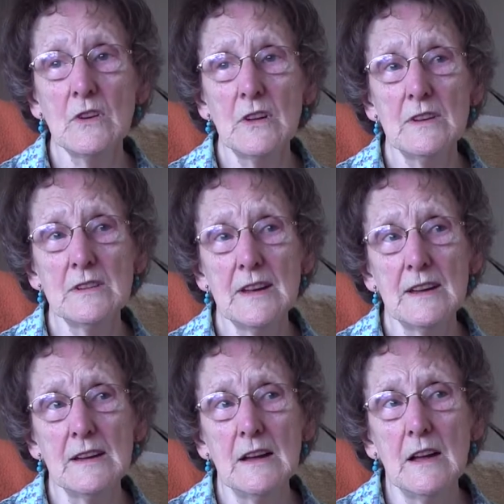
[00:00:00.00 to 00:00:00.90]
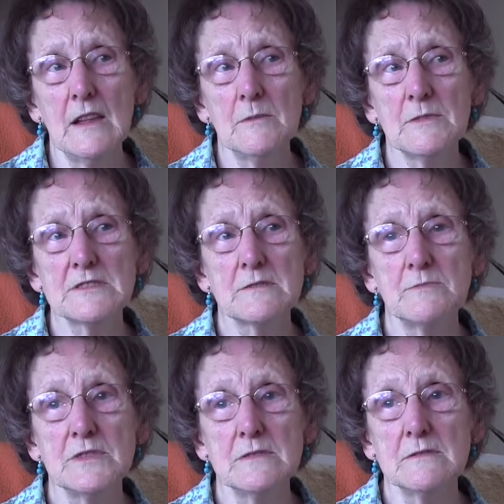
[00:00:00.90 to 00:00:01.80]
and uh, must
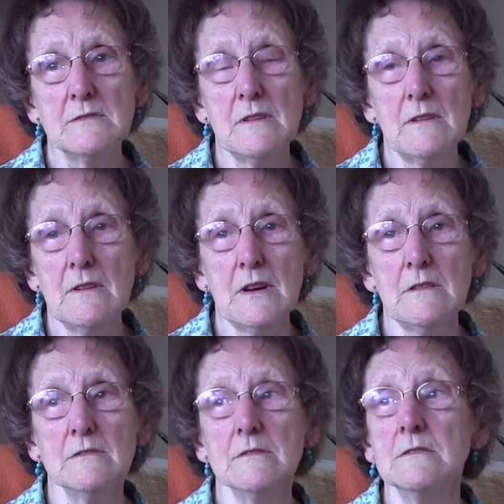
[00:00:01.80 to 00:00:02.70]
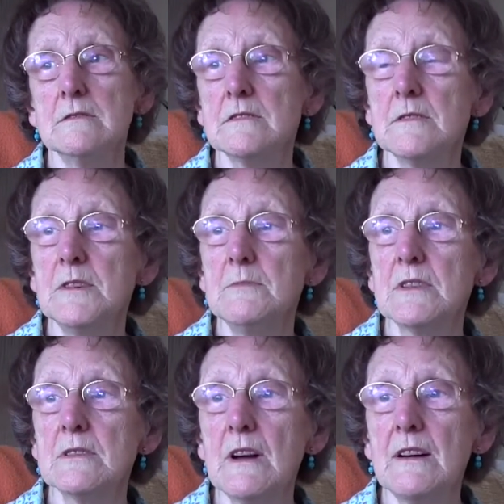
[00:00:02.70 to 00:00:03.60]
have been I don't know,
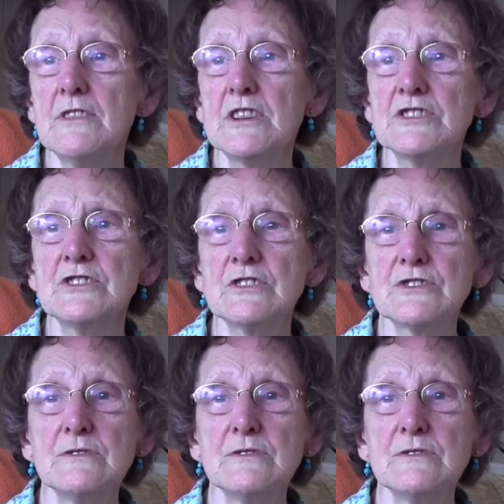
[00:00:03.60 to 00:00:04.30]
remember half a dozen or